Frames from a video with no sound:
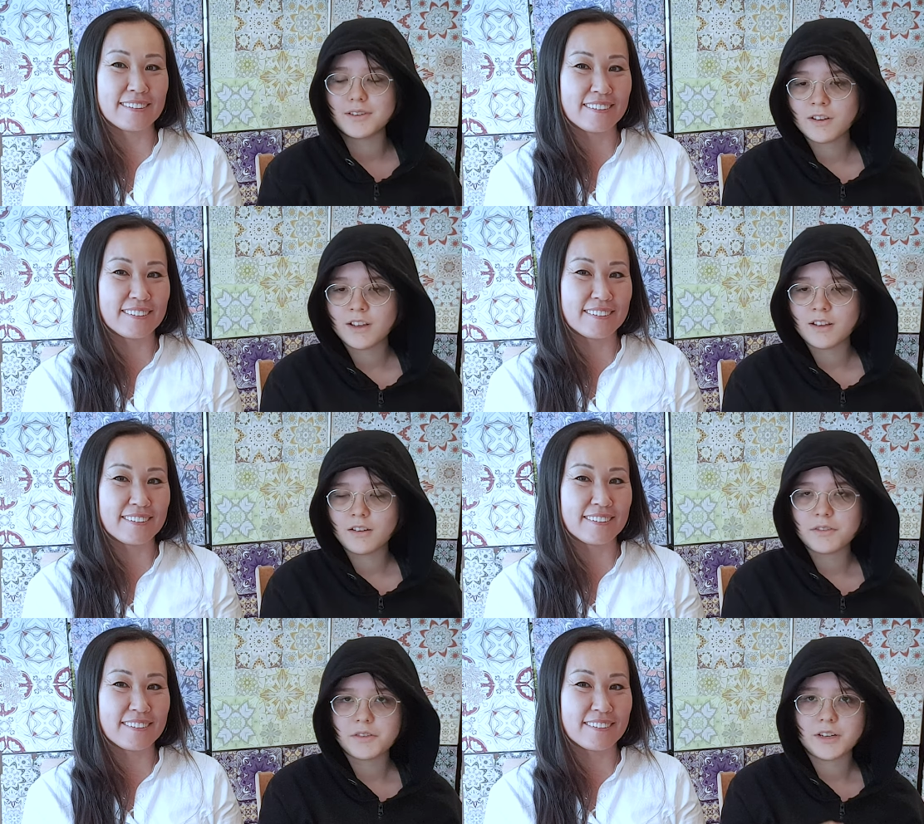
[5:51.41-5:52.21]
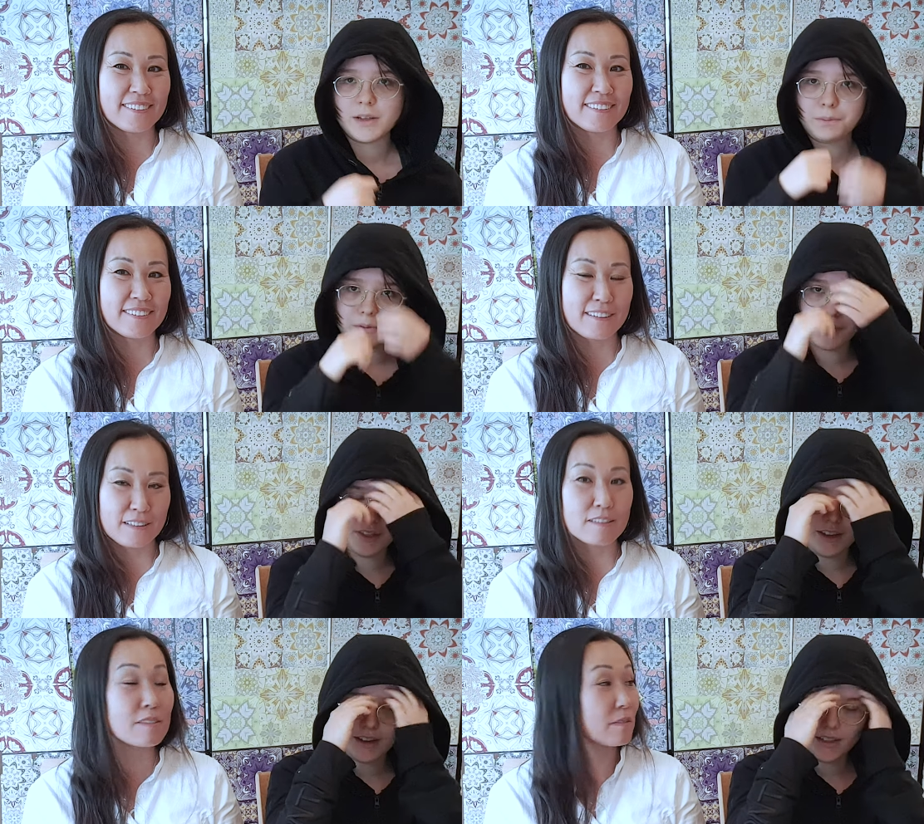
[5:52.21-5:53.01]
Speaker 1: It also helps with
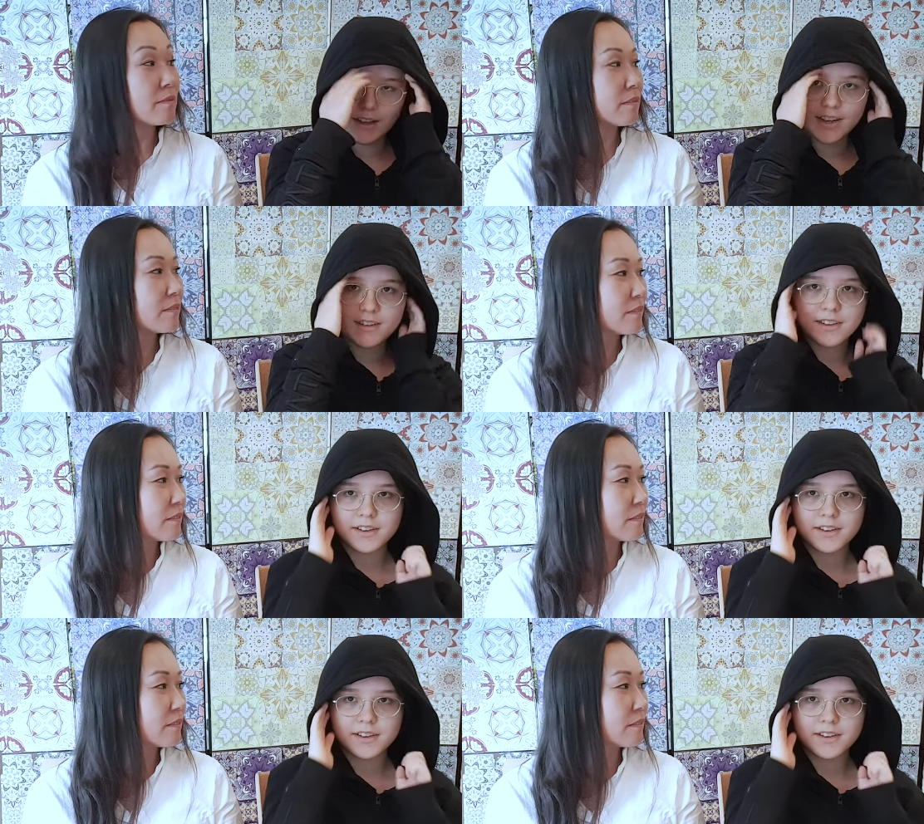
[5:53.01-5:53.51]
like light